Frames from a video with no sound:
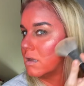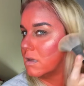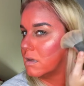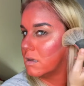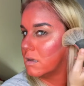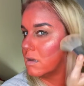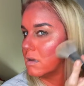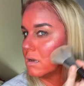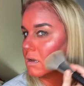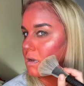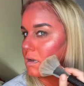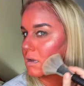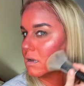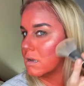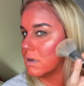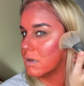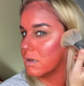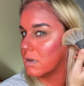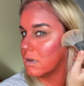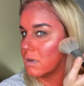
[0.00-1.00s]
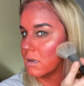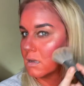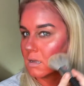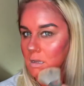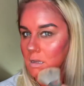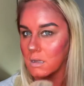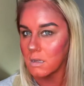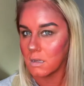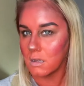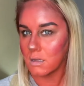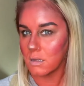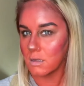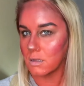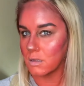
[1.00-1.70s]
(no one is talking)